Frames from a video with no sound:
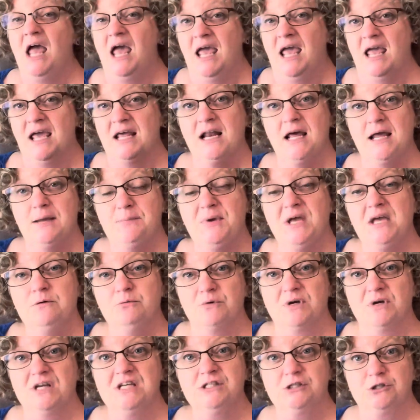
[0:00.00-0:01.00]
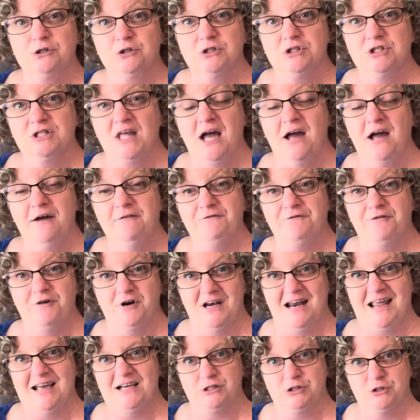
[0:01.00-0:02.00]
And I may research that for
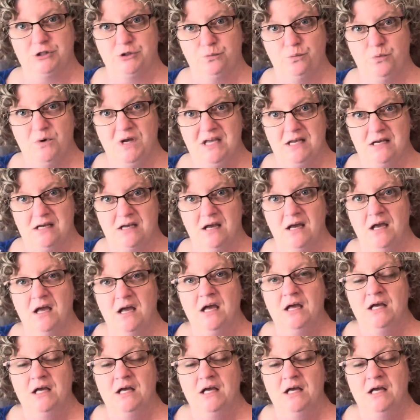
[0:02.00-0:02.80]
next week